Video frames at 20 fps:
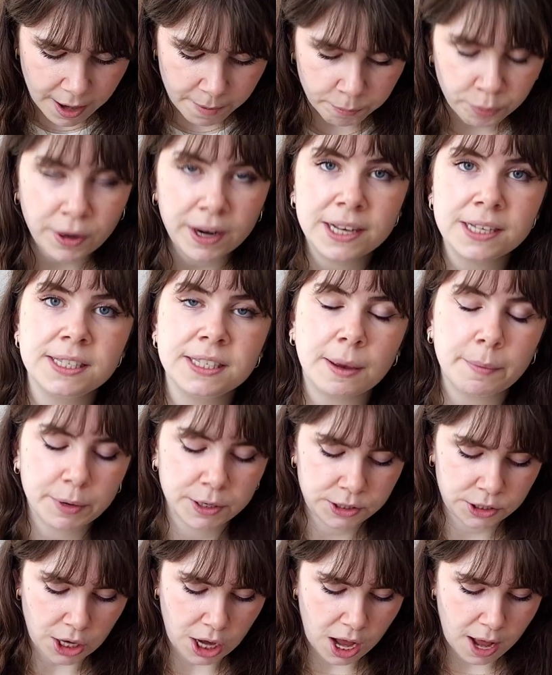Umbria
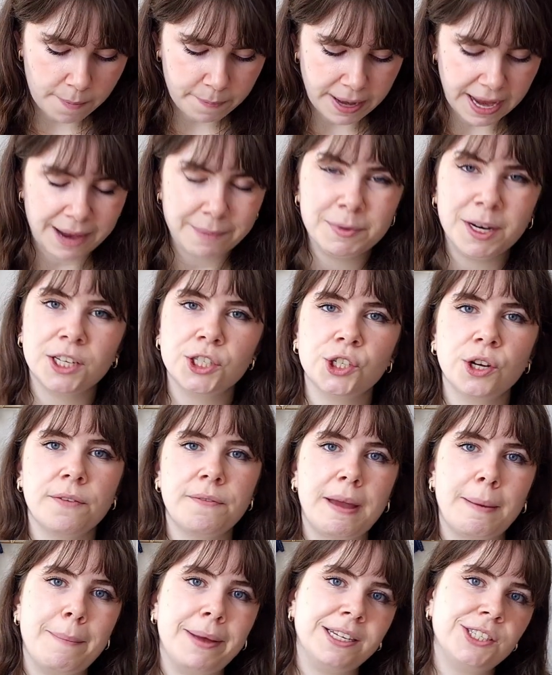summer top, I'm not sure if
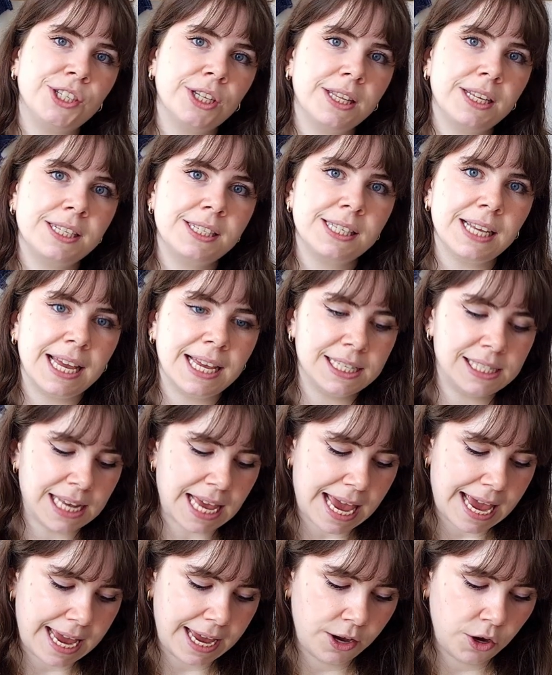I mentioned this, is
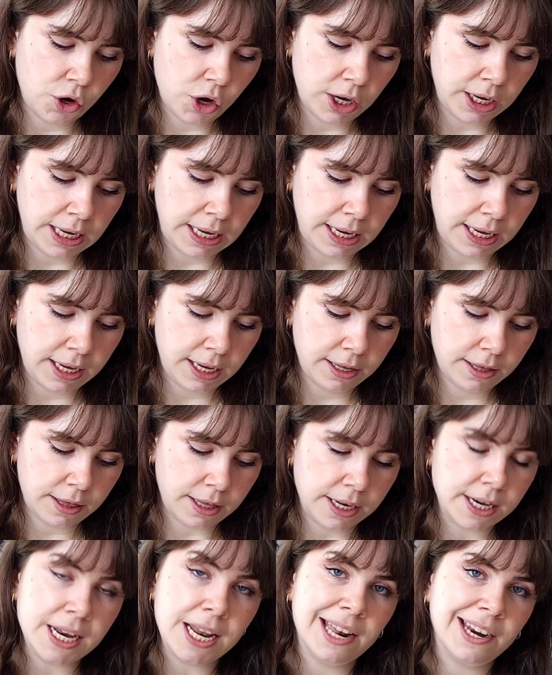a Cookie
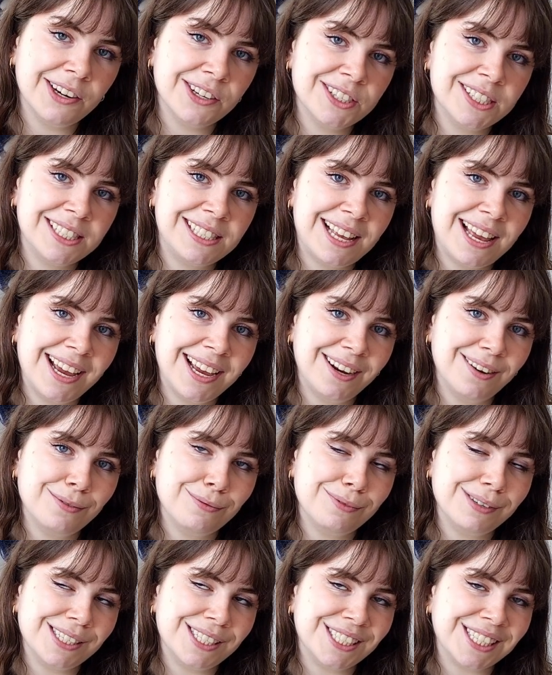the Knitter design,
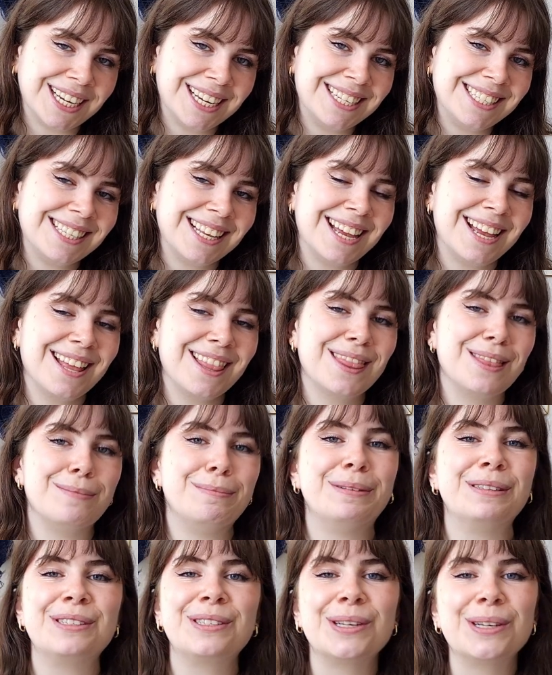which is the
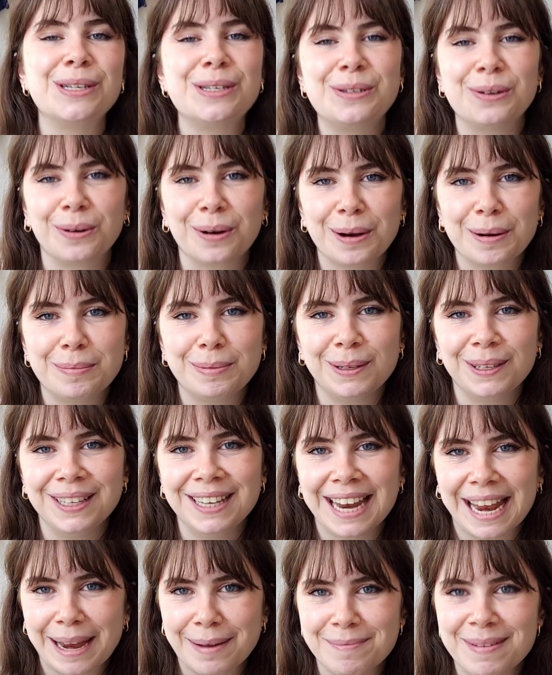most adorable
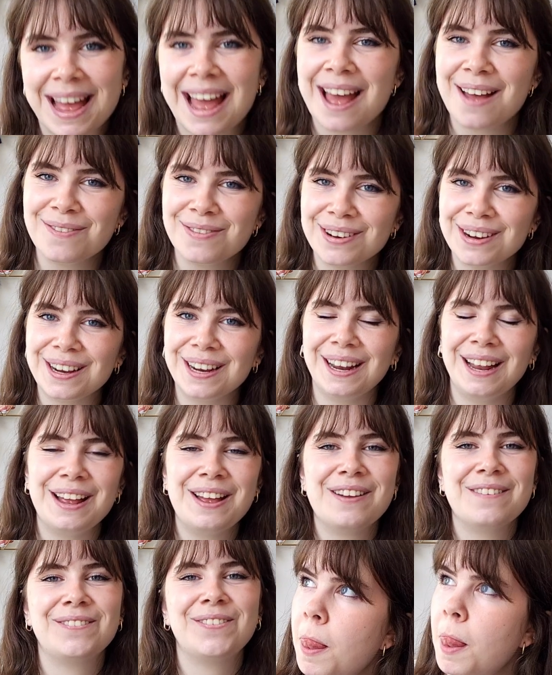name ever.
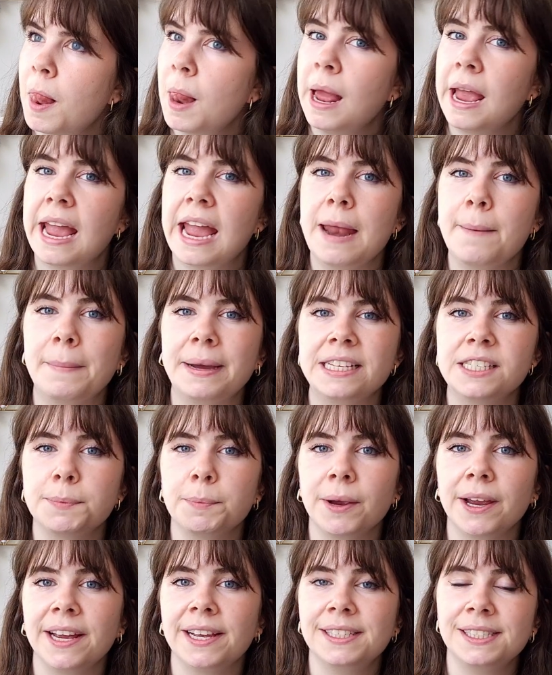In my
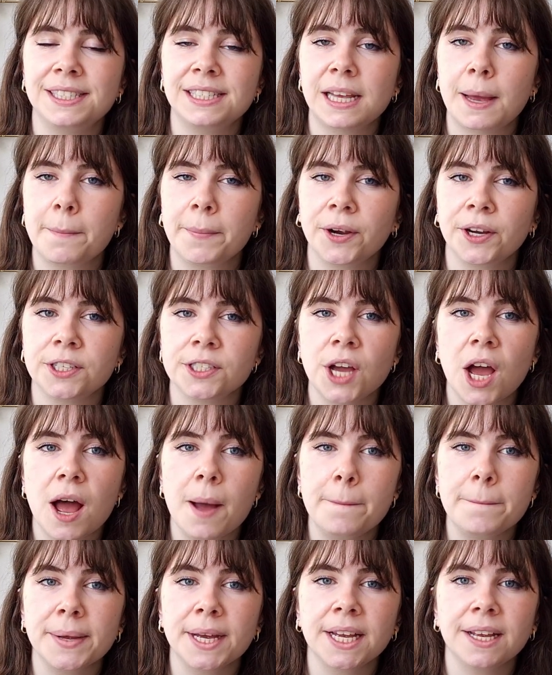spring and summer
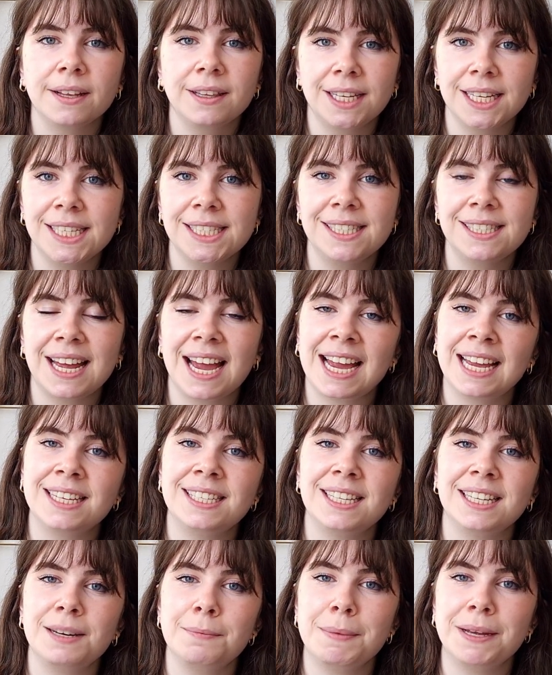top list, I
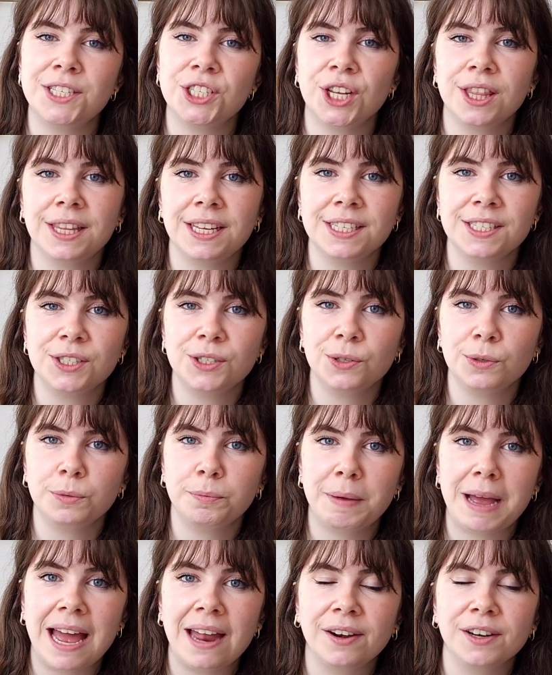did mention these two
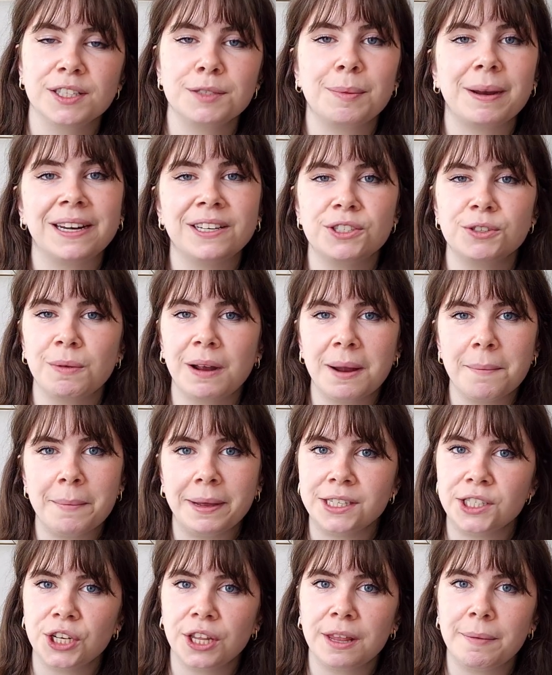patterns, but I just want to
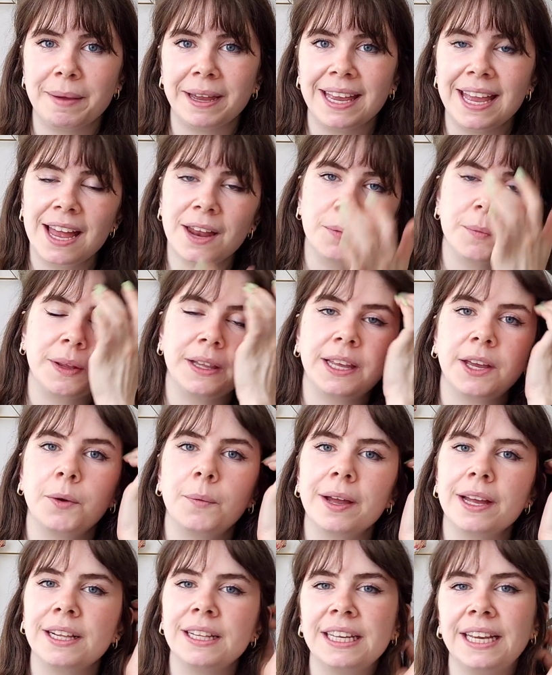mention them again really
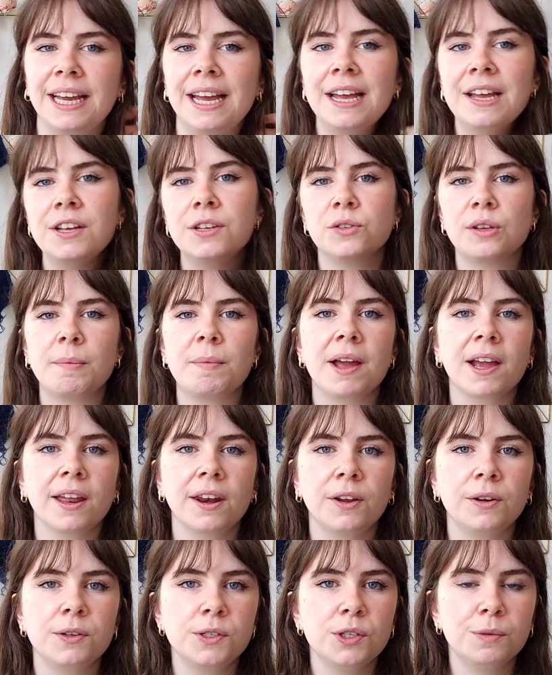quickly. So I'm not
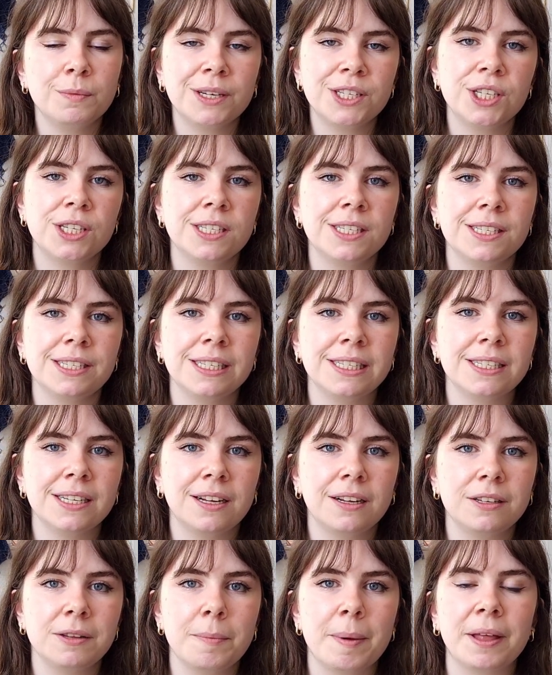going to go too much into
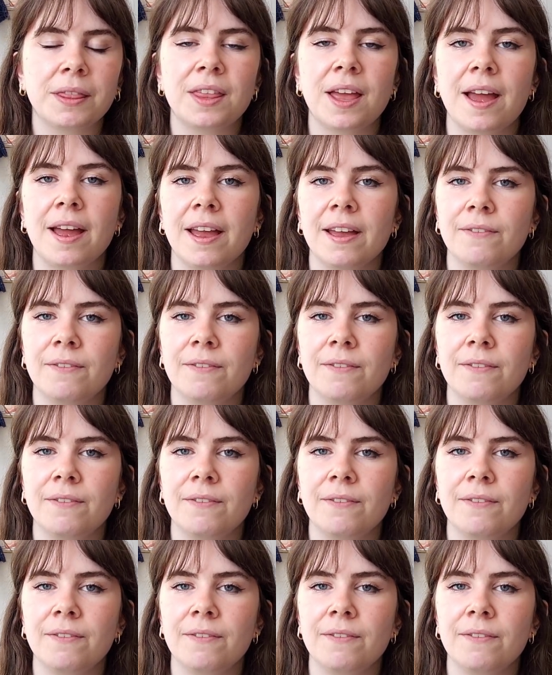detail about that.